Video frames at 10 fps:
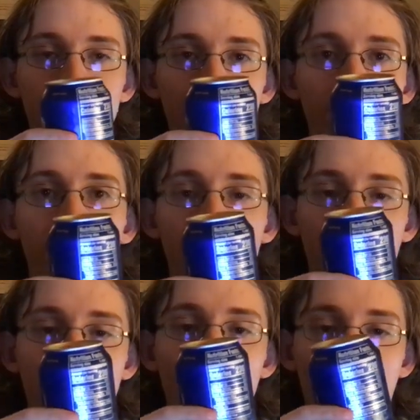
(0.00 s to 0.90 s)
again,
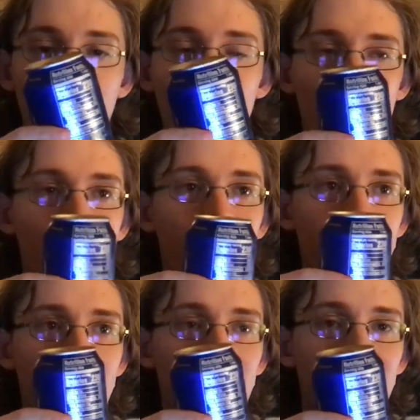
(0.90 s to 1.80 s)
like more
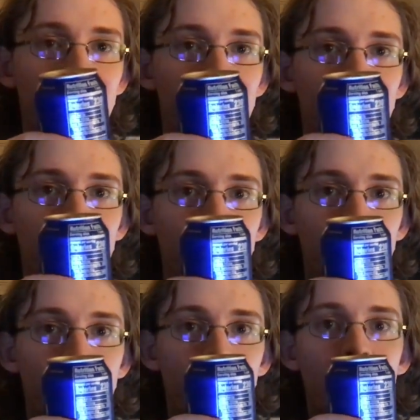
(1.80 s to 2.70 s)
creamy
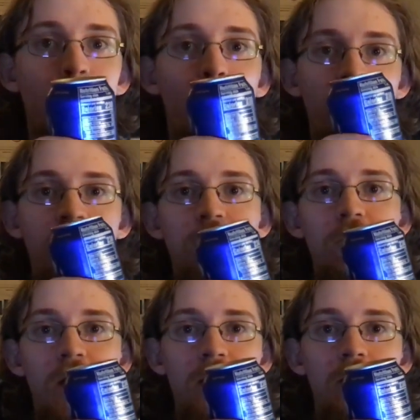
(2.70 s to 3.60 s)
and more
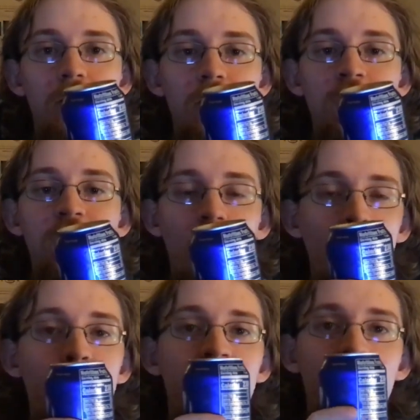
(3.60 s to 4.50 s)
like
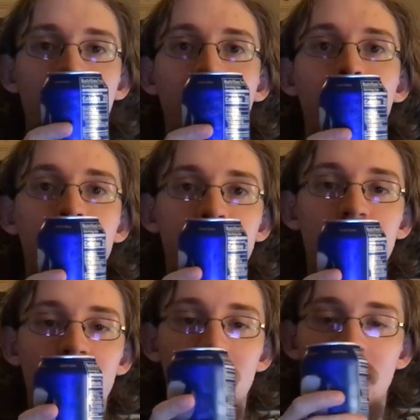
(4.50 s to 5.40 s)
foamy, like a
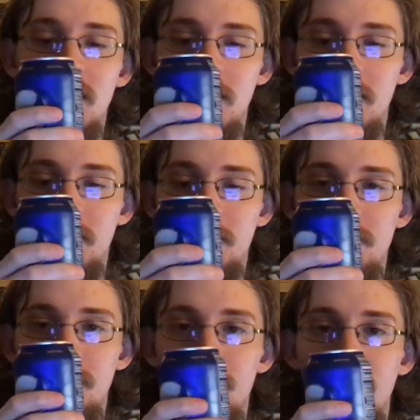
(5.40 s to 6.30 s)
beer,
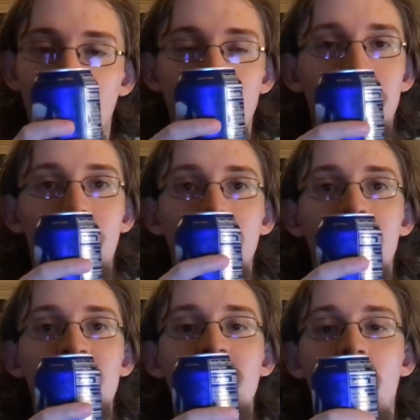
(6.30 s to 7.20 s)
and but
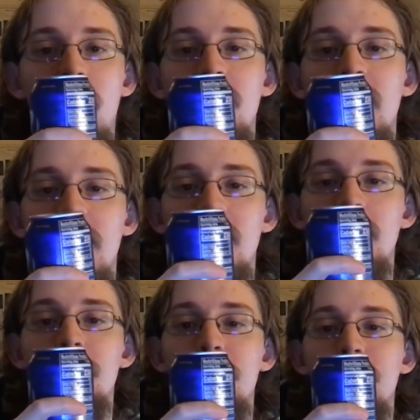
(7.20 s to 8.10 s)
less
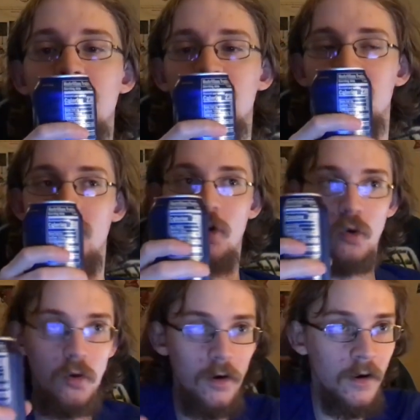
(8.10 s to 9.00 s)
carbonated.
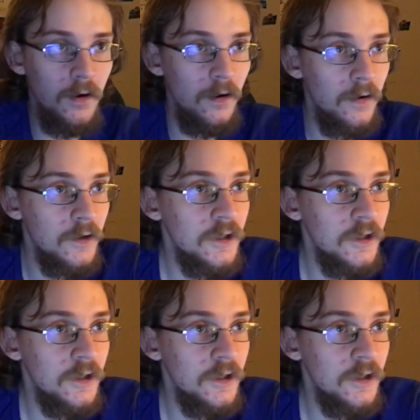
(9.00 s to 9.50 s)
So